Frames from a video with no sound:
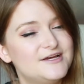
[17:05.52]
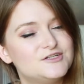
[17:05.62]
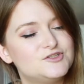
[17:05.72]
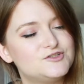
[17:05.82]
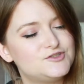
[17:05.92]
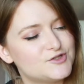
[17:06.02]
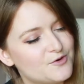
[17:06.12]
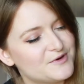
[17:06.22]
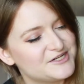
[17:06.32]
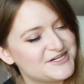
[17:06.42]
so
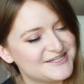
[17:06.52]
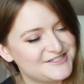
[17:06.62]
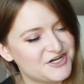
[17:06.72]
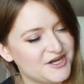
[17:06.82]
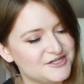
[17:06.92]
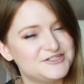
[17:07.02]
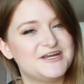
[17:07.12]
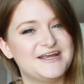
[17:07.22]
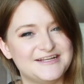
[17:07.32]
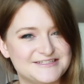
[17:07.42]
much has changed
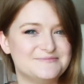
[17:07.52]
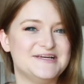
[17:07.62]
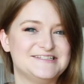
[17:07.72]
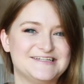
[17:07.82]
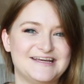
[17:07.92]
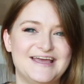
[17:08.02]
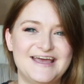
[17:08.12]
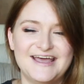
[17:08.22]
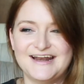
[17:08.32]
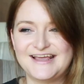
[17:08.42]
and it's amazing,
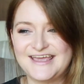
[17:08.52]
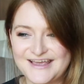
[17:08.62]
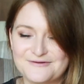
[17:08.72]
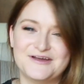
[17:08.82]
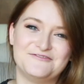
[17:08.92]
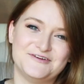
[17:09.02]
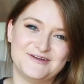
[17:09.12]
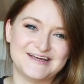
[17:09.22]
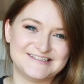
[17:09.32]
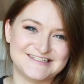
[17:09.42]
and I can't wait for you
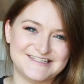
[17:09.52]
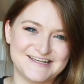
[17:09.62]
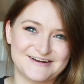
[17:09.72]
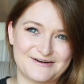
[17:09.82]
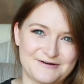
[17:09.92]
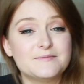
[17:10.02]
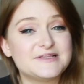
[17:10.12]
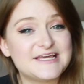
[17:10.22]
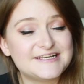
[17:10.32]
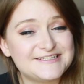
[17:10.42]
guys to see it all. But
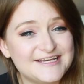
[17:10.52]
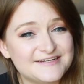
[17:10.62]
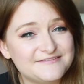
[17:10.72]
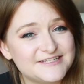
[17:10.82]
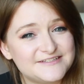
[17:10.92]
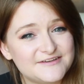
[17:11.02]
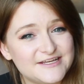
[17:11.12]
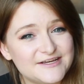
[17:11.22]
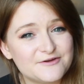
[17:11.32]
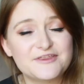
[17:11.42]
that is the end of this
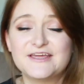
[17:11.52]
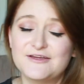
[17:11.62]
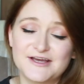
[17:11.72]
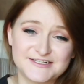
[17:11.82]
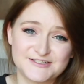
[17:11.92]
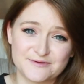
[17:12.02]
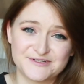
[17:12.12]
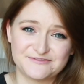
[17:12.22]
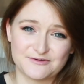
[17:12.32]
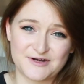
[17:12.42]
video. Thank you guys so
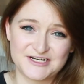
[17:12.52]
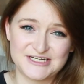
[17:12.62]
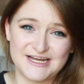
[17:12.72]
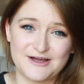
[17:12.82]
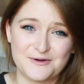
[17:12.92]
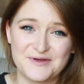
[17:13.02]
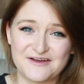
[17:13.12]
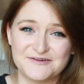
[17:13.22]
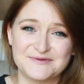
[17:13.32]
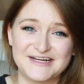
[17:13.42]
much for watching. I hope
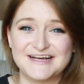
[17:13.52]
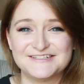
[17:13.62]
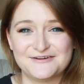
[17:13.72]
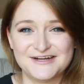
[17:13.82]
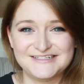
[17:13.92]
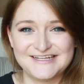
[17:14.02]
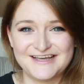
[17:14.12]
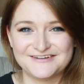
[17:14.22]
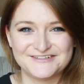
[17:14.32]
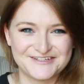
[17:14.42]
everybody has a great day,
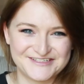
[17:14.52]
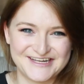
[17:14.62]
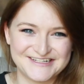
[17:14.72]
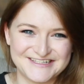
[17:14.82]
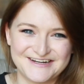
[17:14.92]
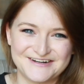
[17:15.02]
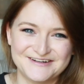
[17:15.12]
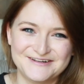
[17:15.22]
and I'll talk to you guys later.